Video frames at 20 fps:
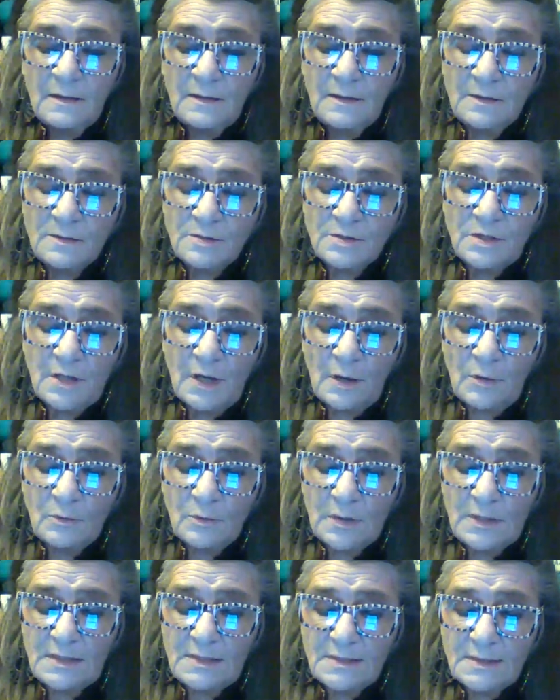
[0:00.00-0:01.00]
There's no
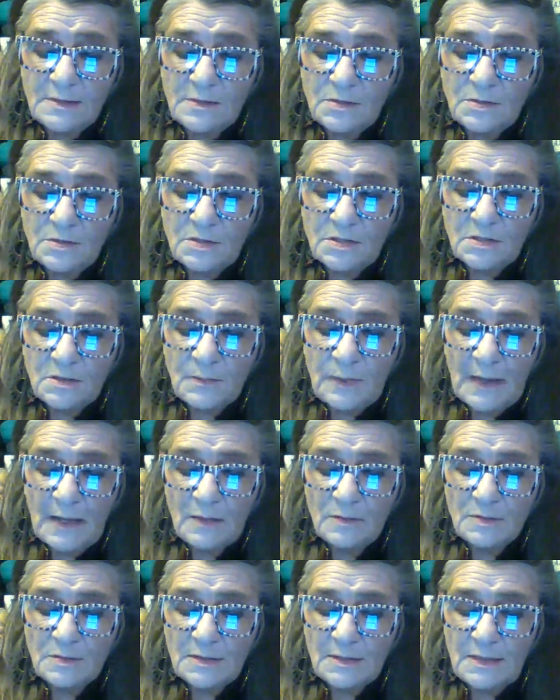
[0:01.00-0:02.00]
reason to
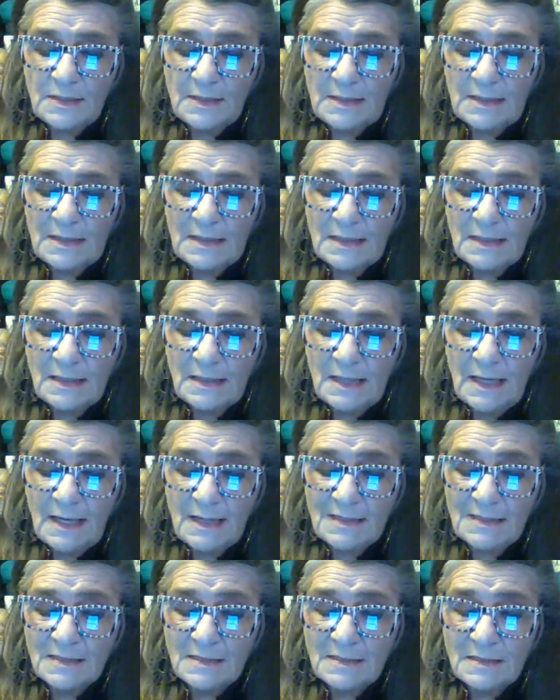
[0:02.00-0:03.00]
suppose that anything
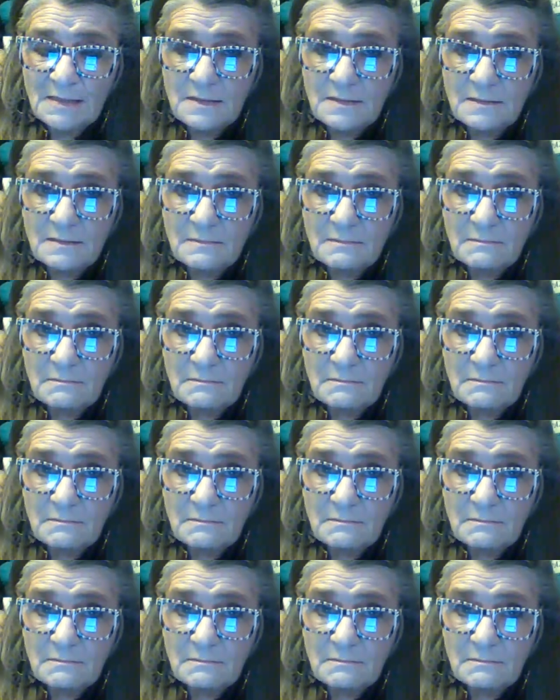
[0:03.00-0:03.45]
has